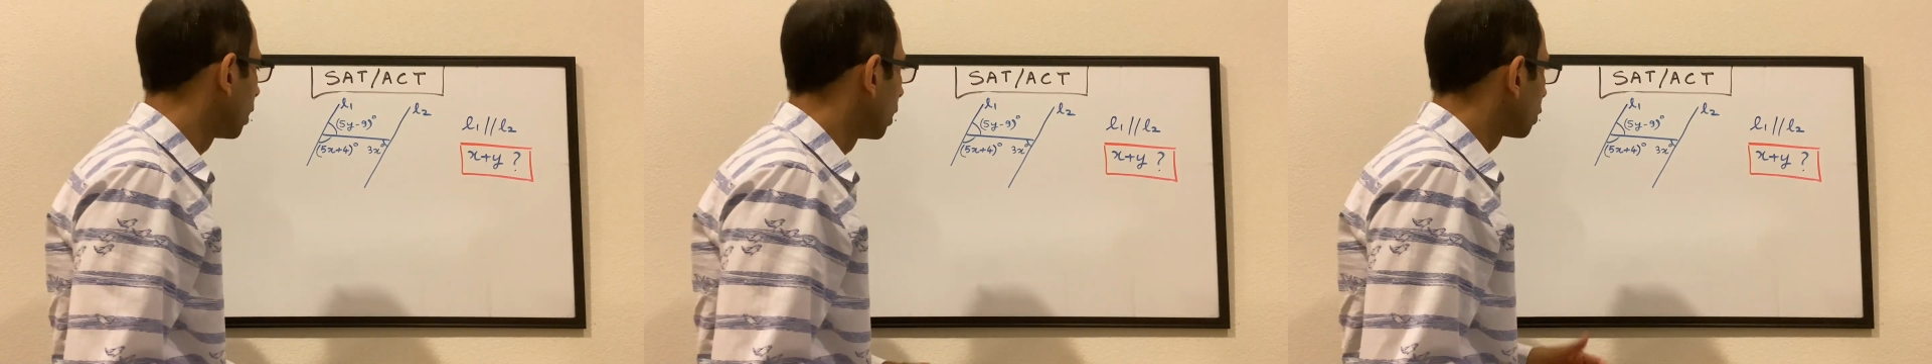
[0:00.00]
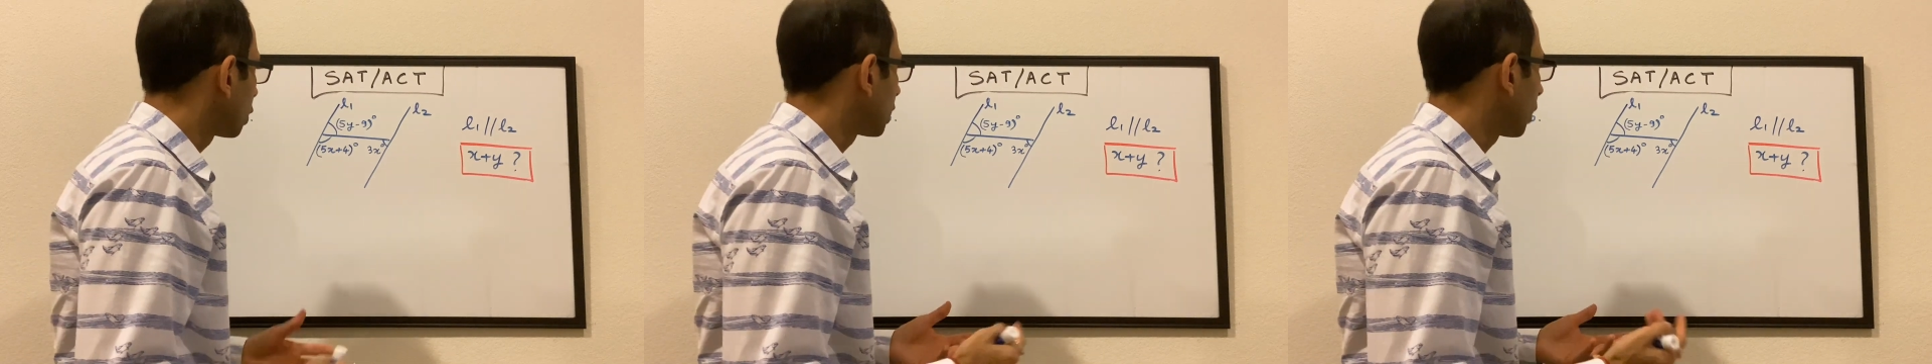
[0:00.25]

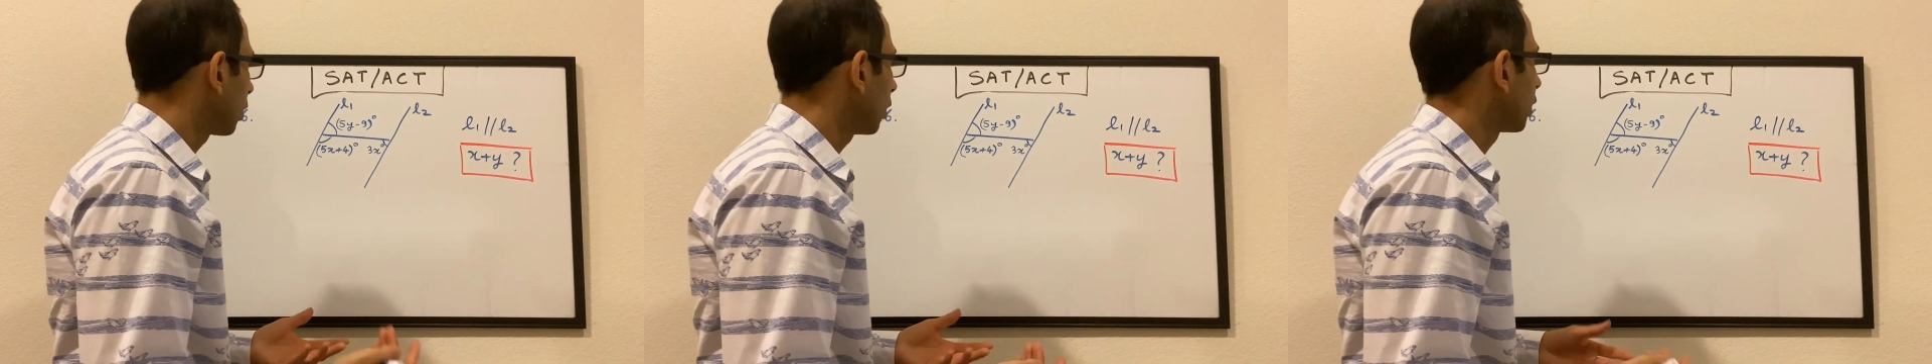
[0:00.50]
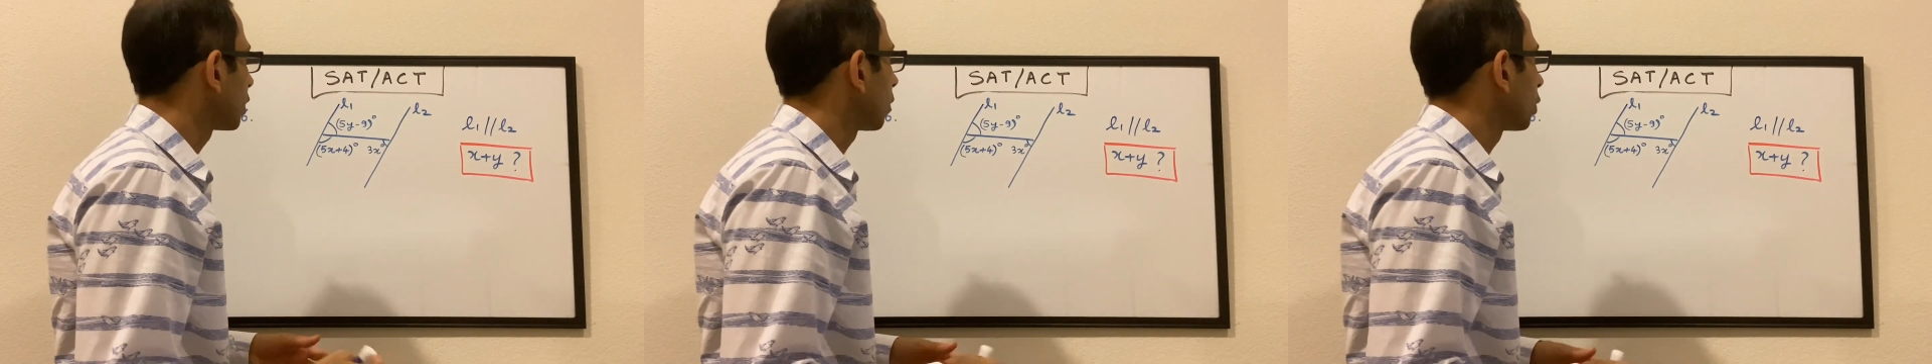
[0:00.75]
So several
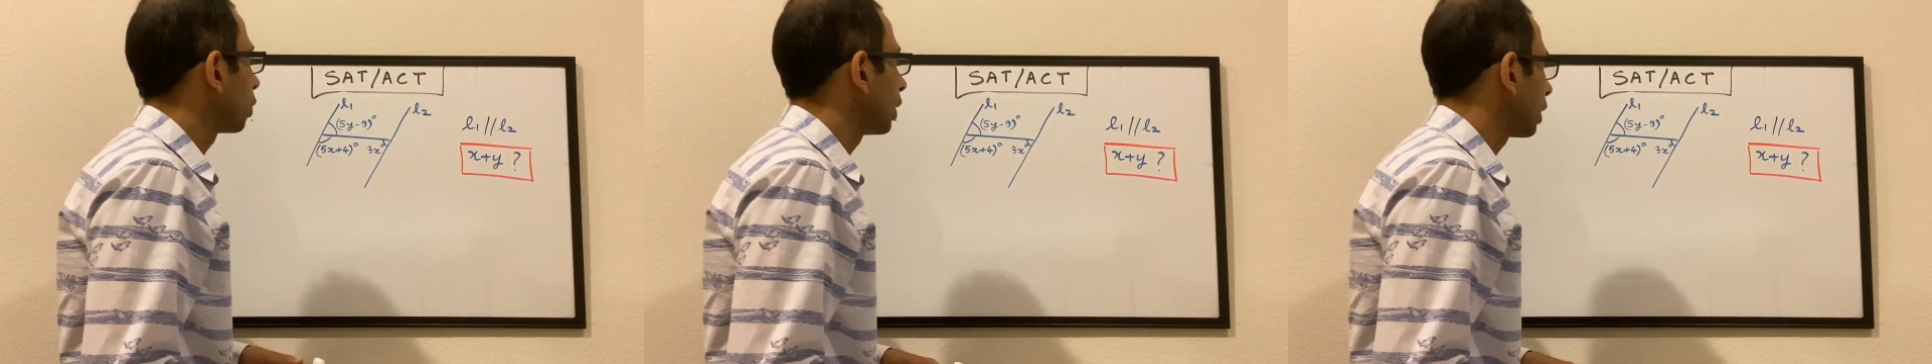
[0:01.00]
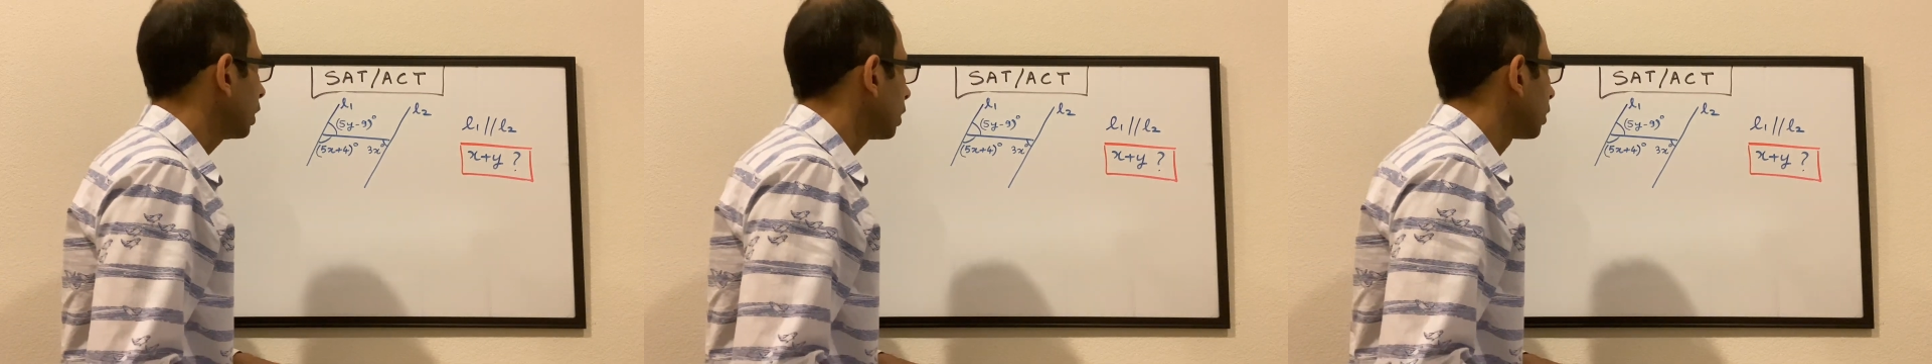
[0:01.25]
ways of doing
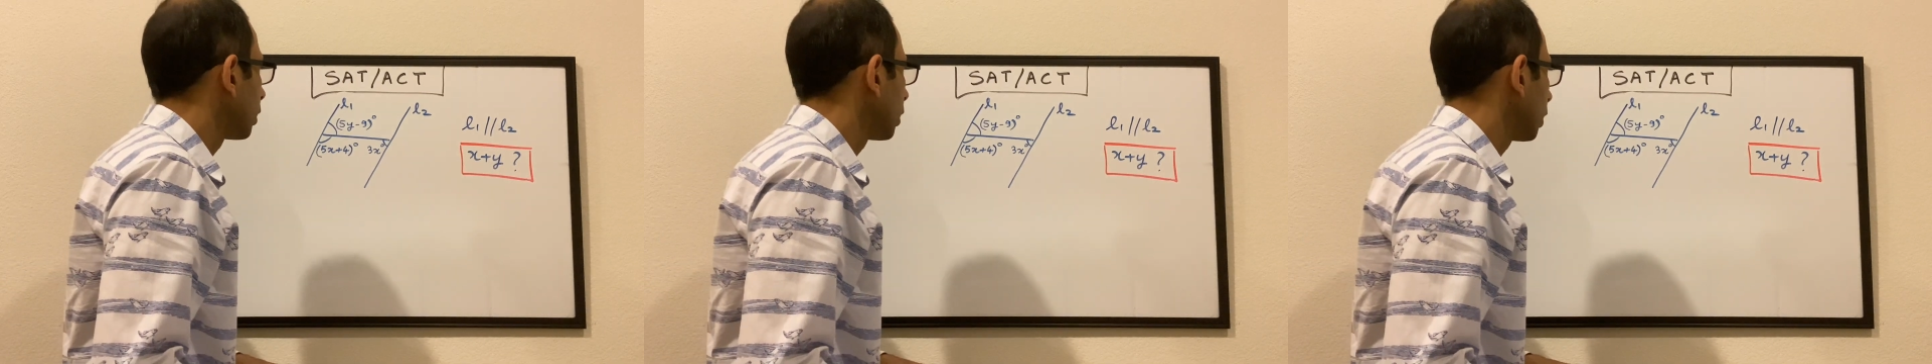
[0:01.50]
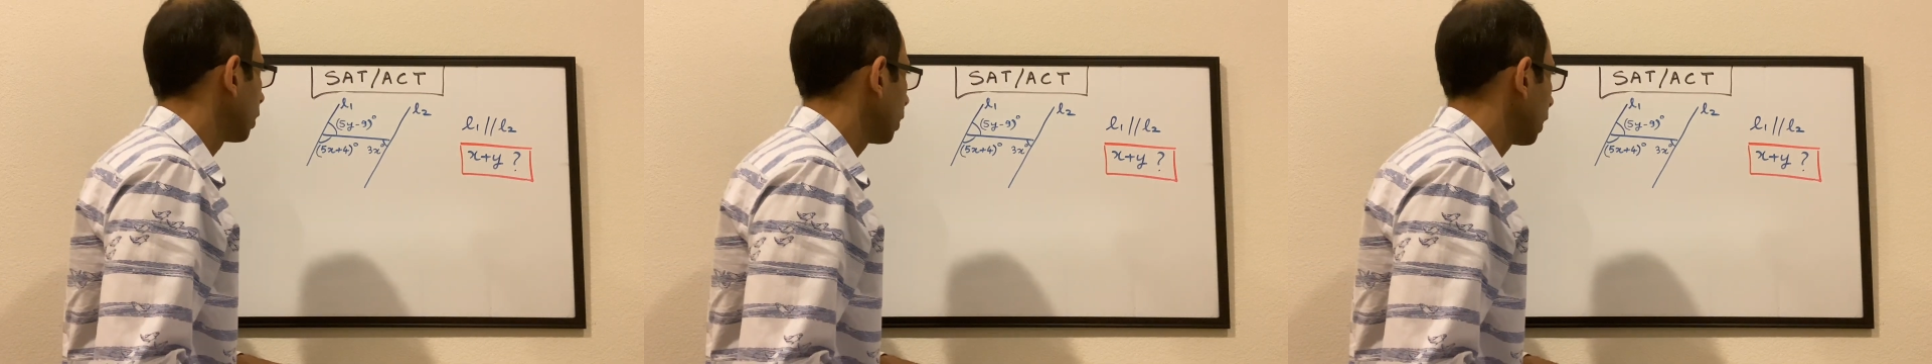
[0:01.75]
it,
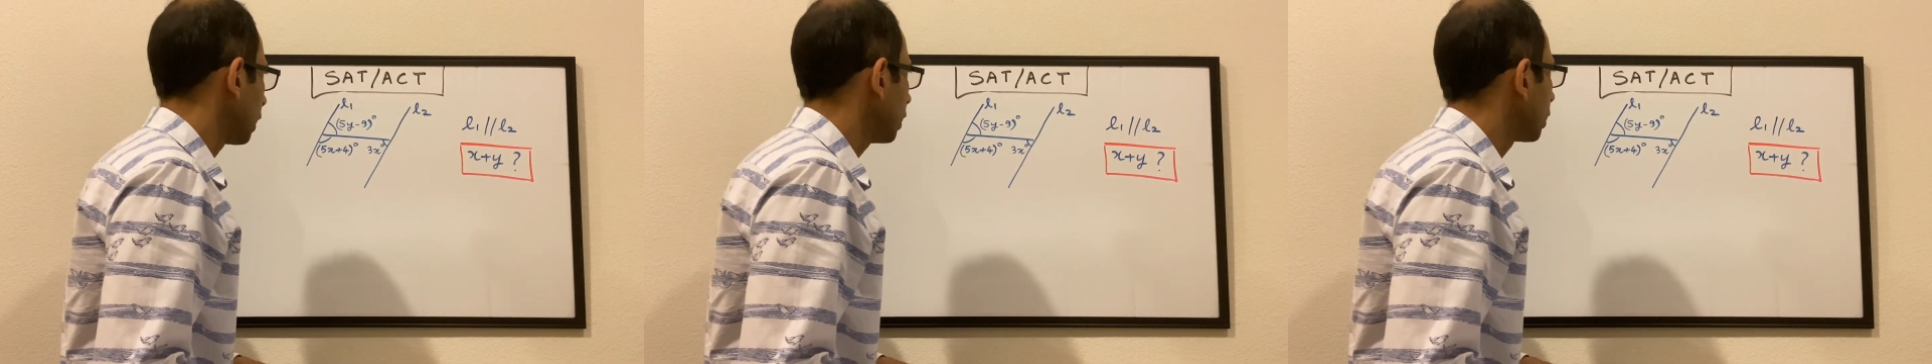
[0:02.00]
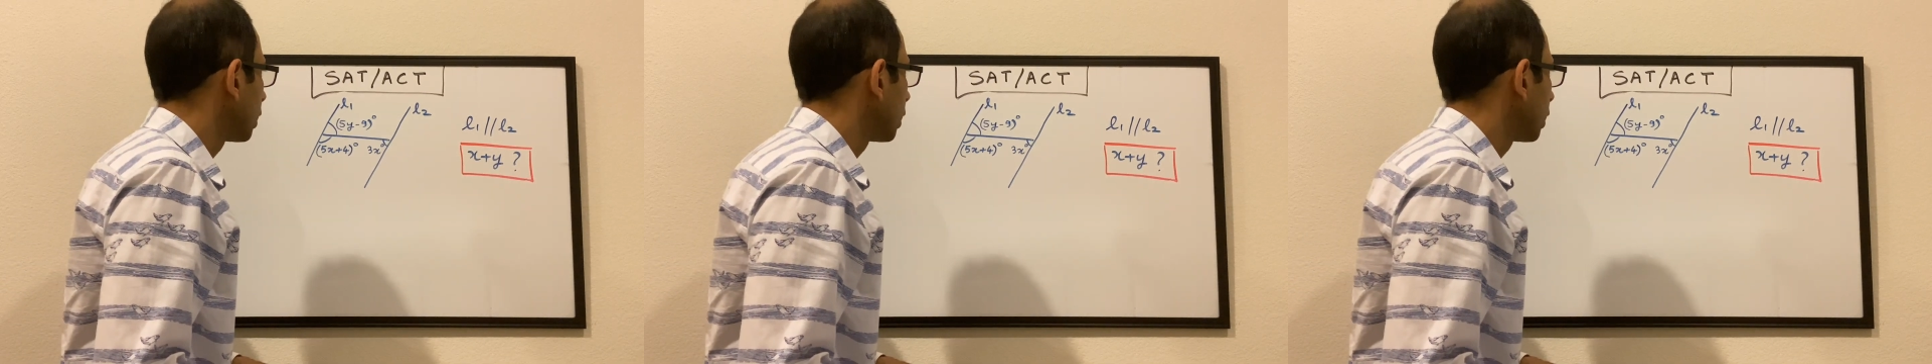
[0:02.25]
right?